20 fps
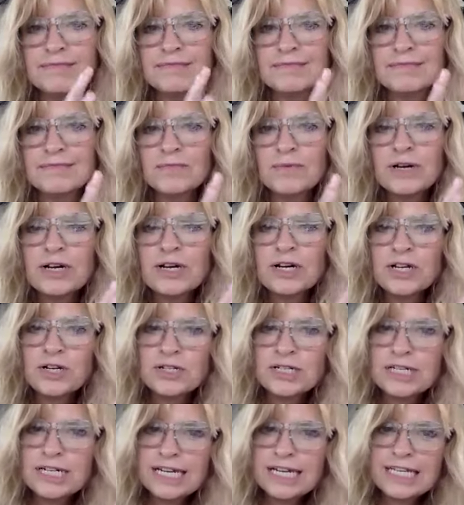where are
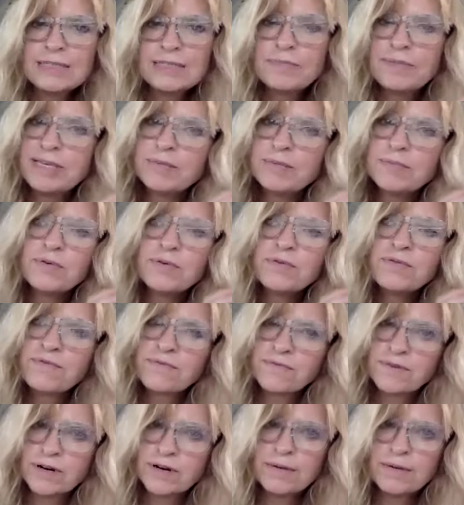your dad's people
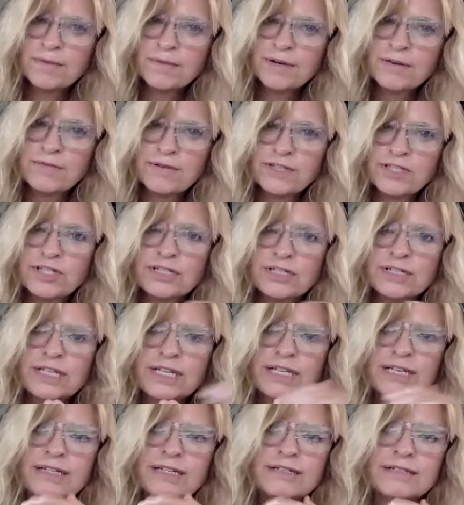from
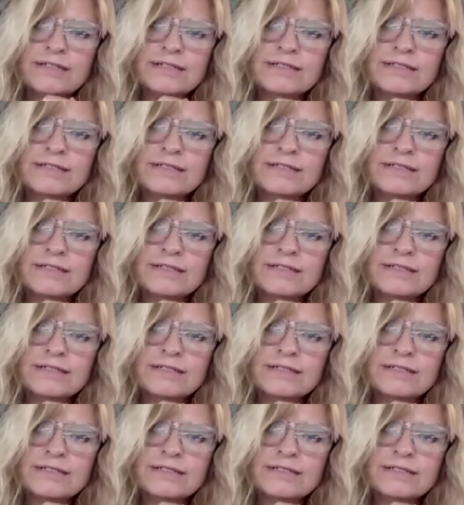originally